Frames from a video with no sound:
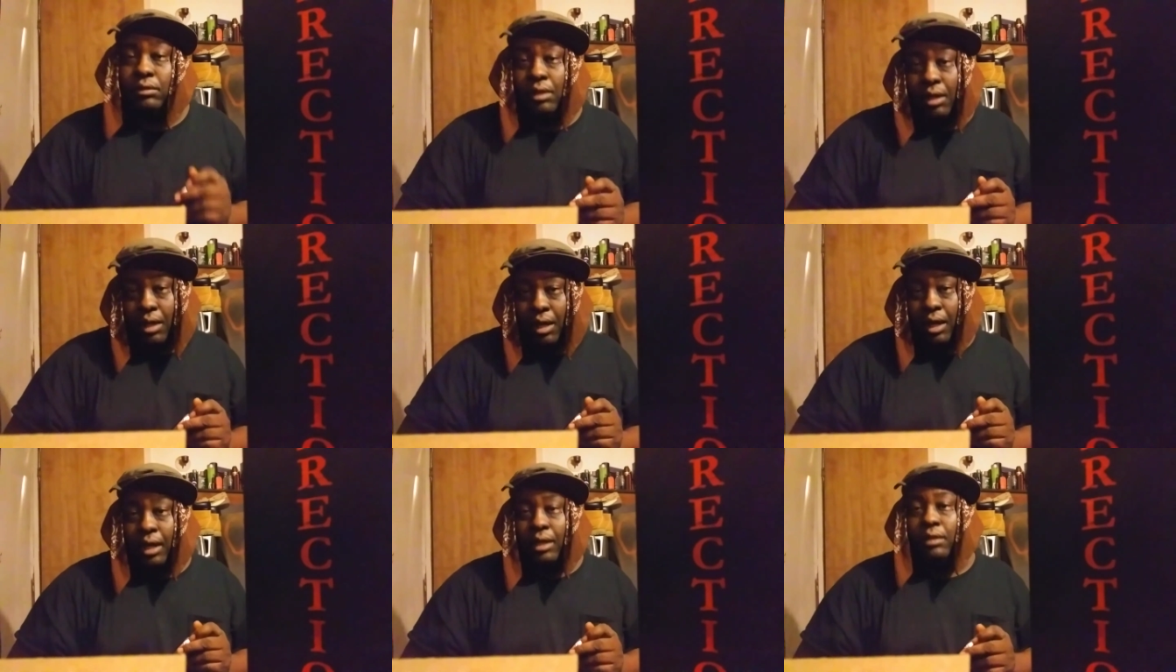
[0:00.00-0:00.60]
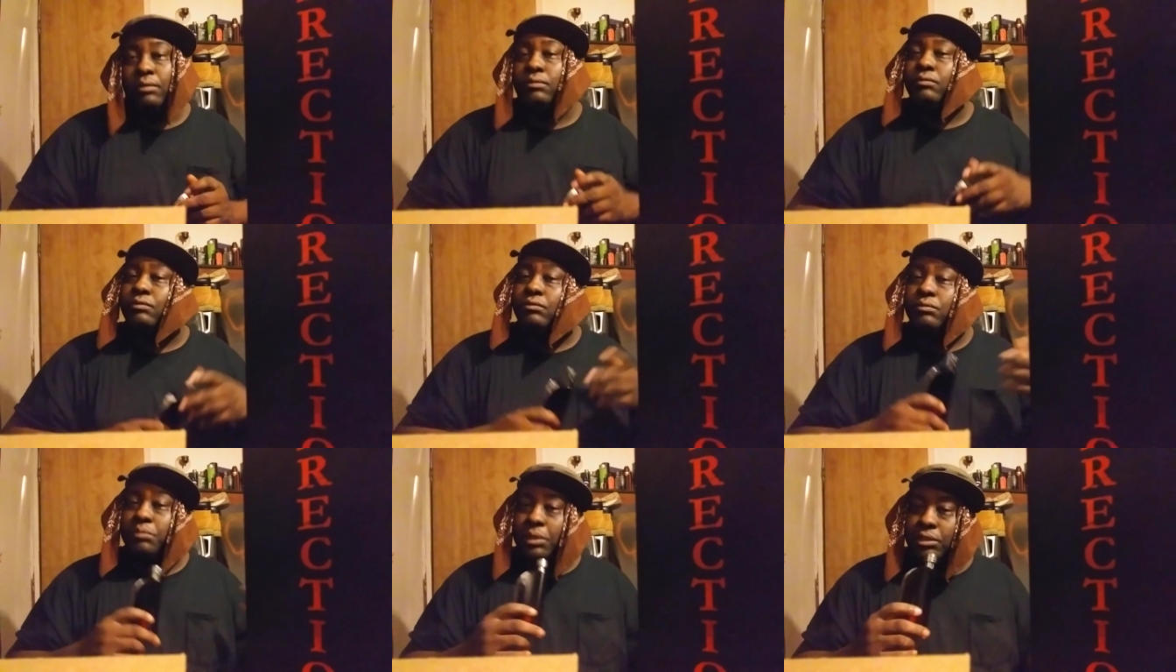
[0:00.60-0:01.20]
All right?
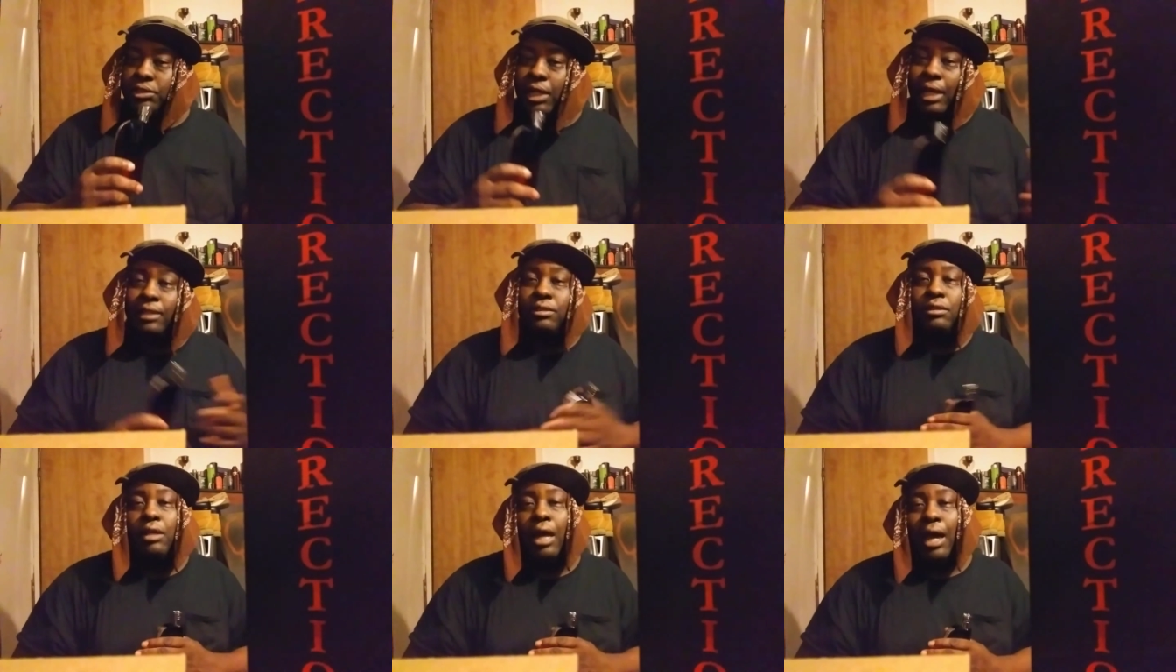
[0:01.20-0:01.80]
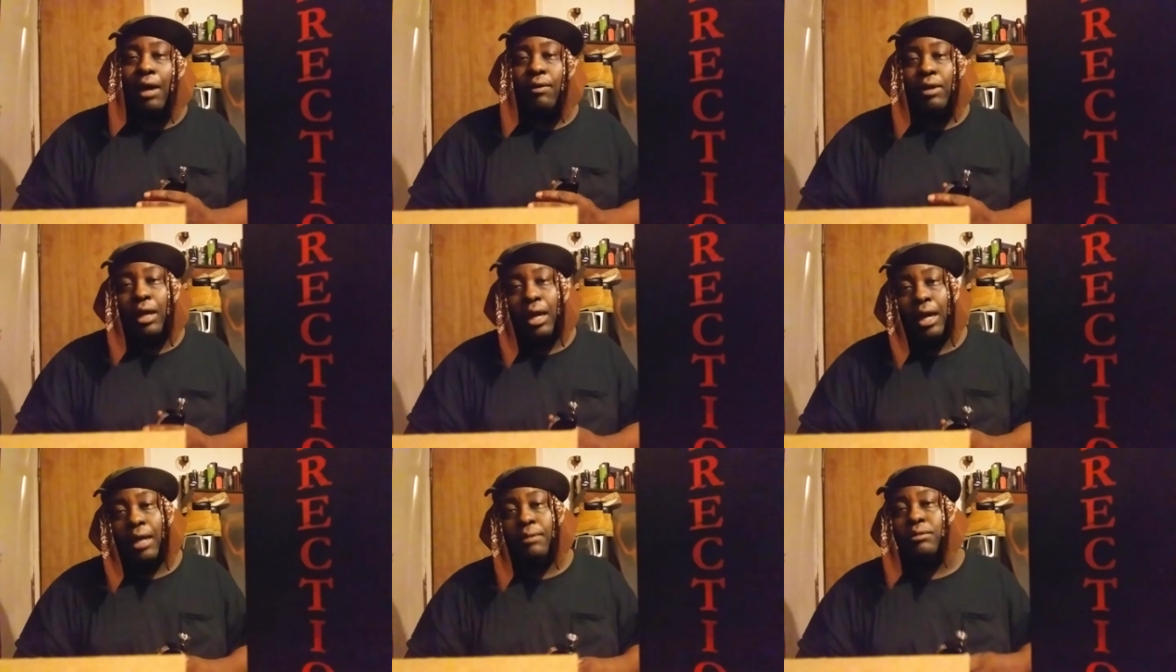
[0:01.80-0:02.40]
Projection, I only
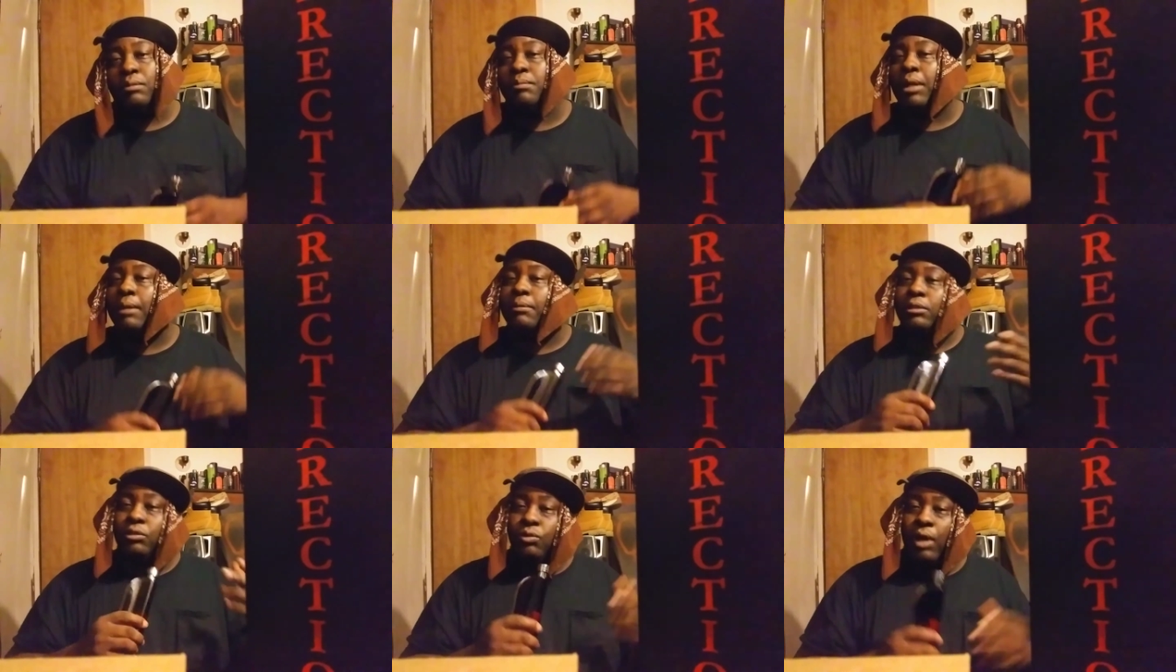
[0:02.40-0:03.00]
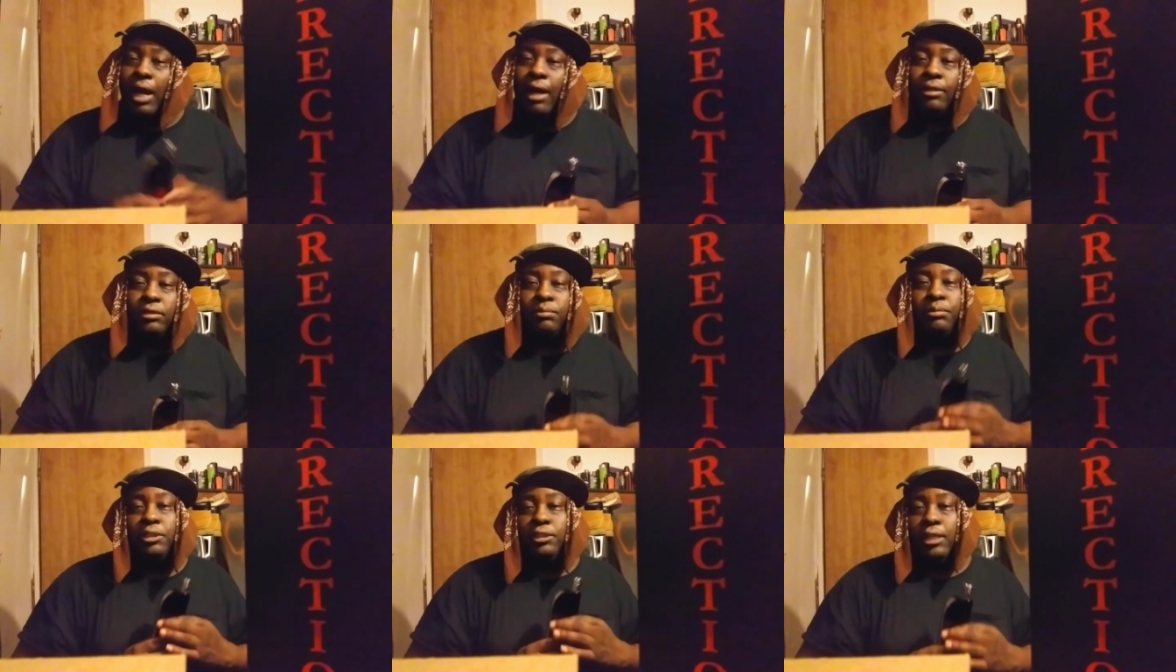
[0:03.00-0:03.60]
have to maybe two
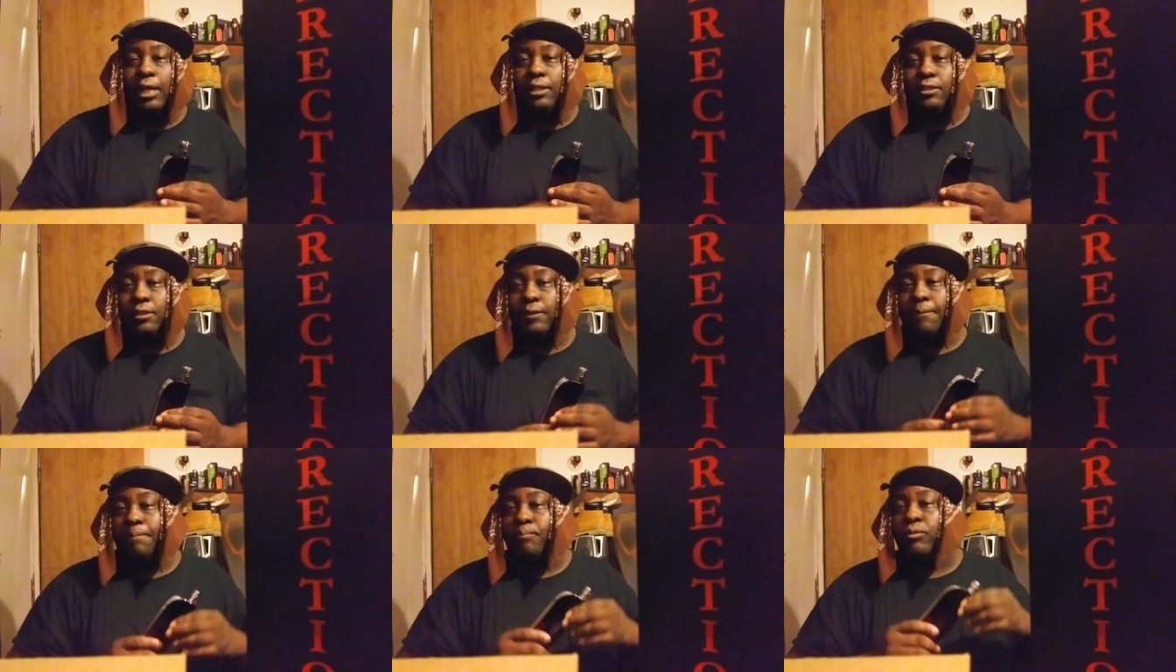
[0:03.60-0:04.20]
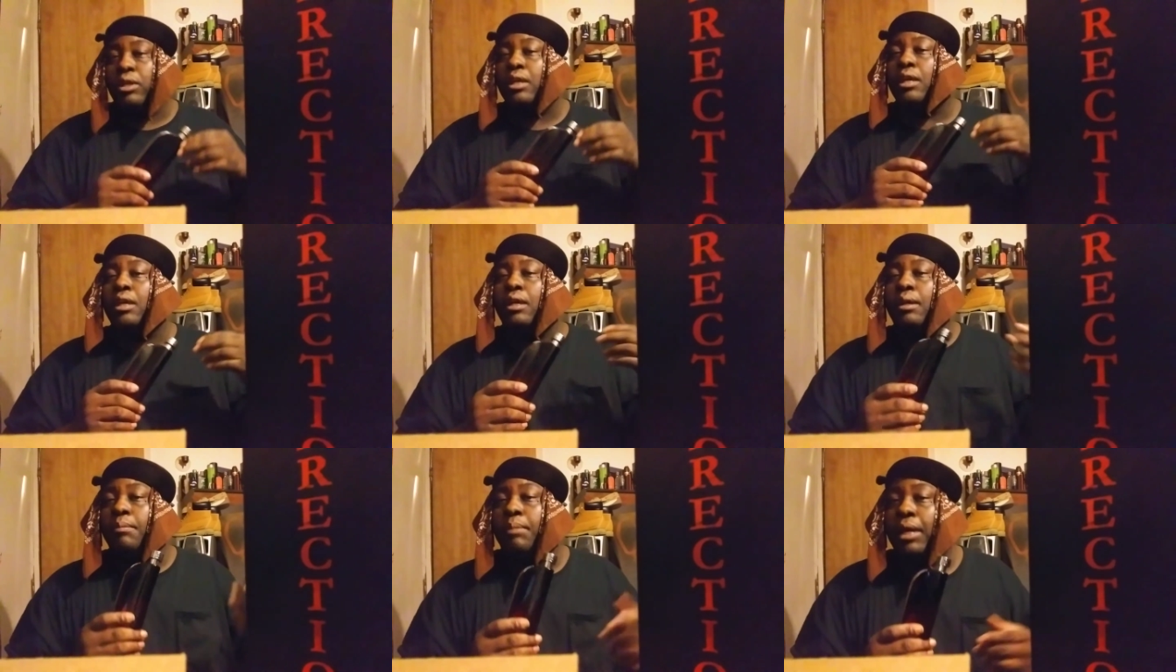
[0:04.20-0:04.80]
hours projection.
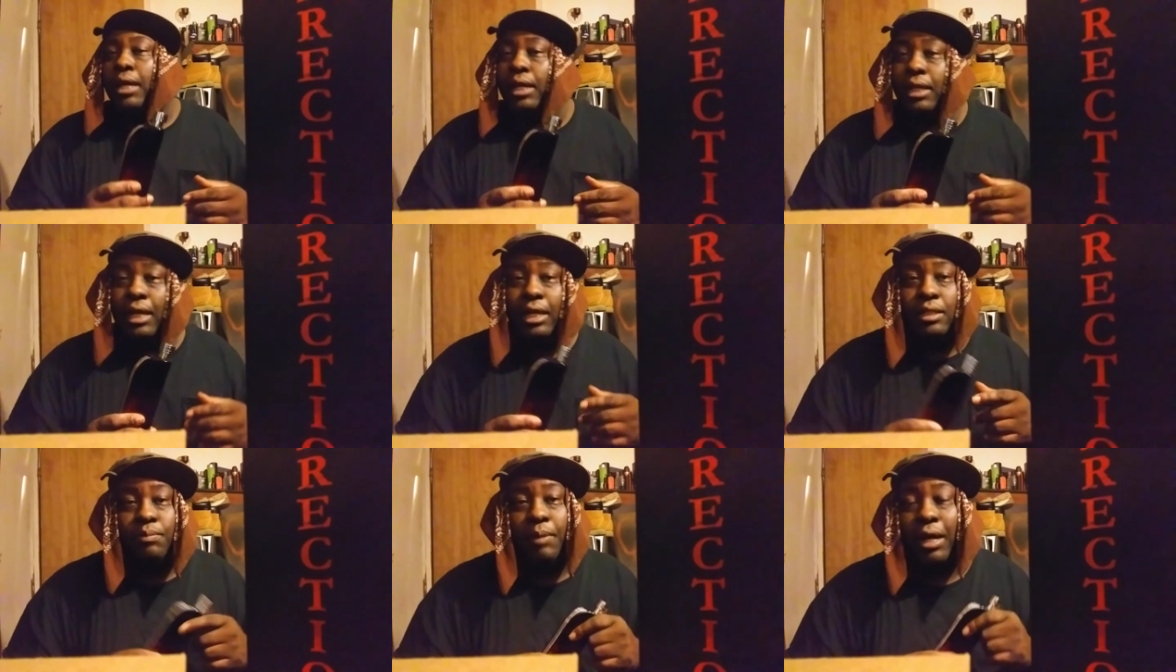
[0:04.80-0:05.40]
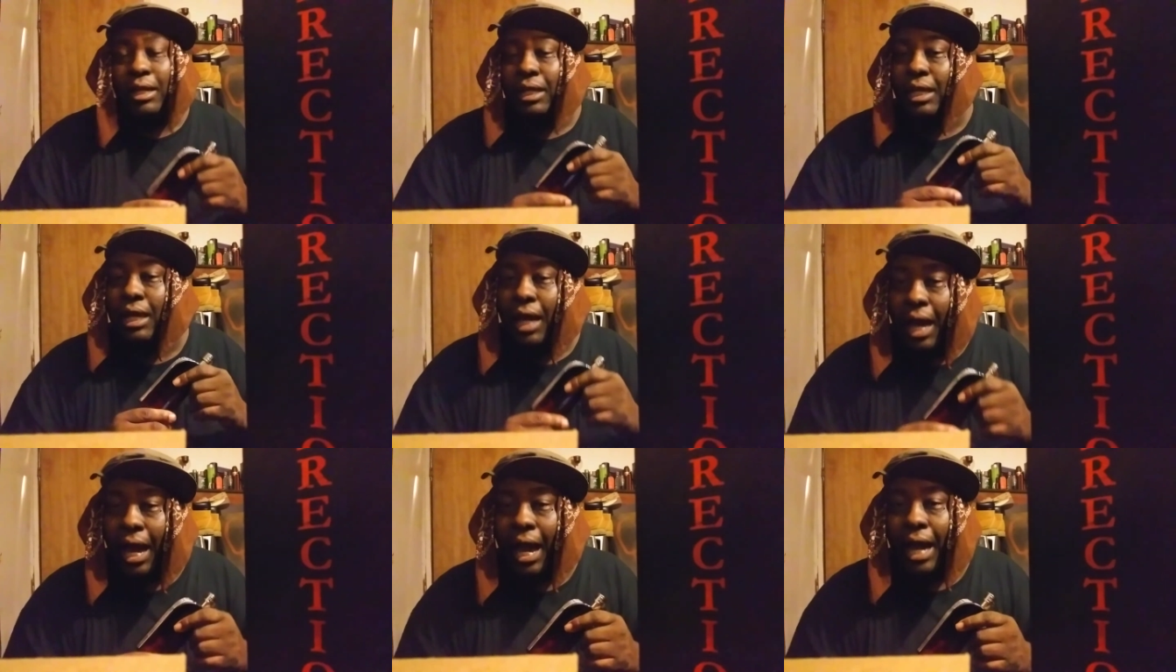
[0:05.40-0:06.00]
Being that it's about to get
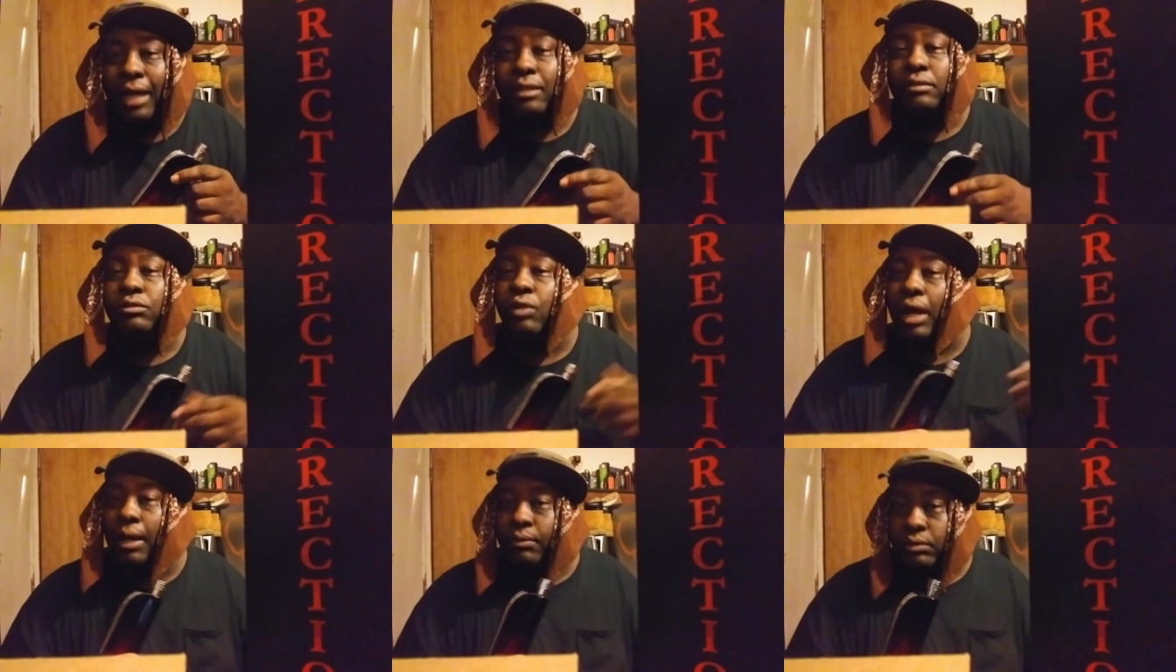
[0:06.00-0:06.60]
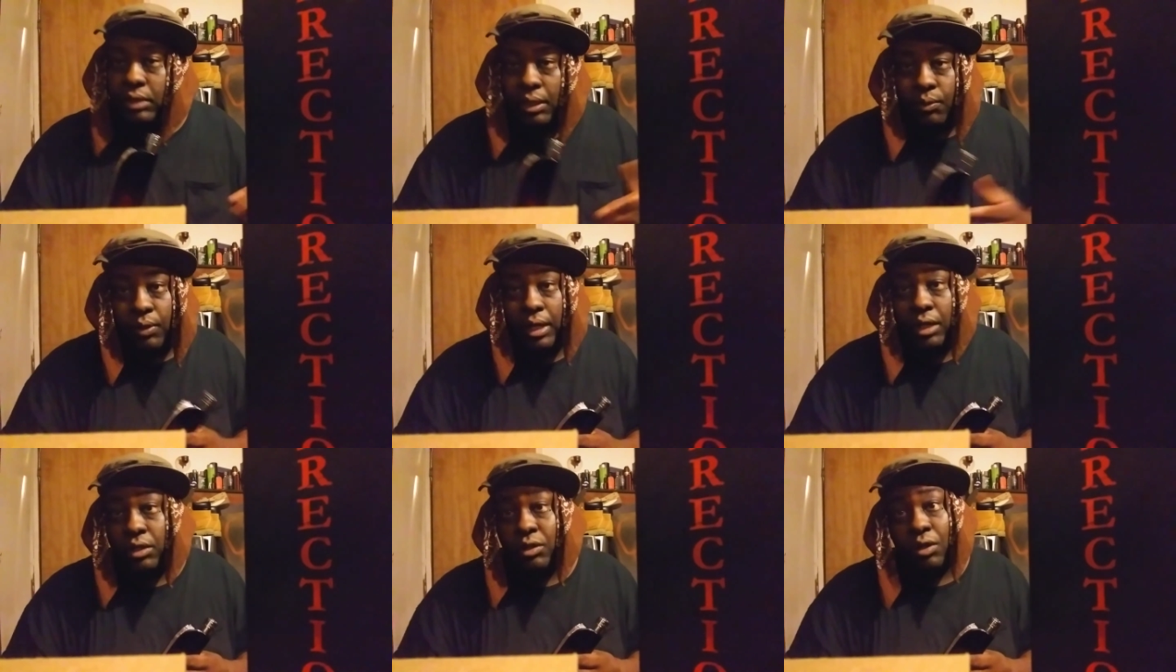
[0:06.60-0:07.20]
hot, so I would say,
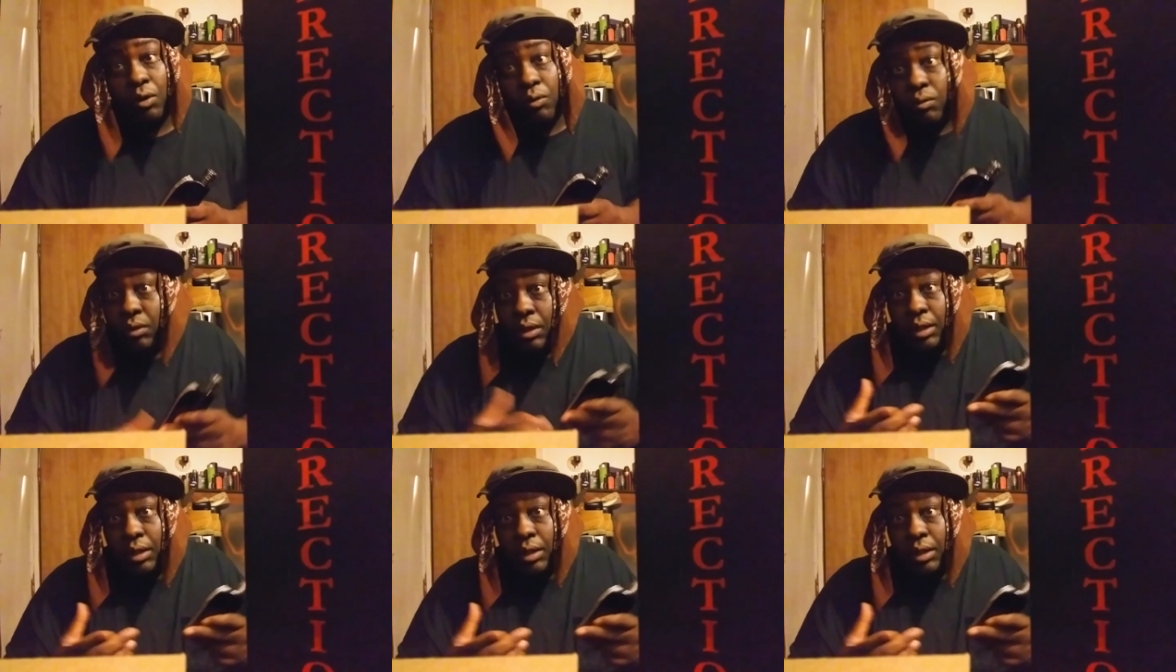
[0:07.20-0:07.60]
well, you know,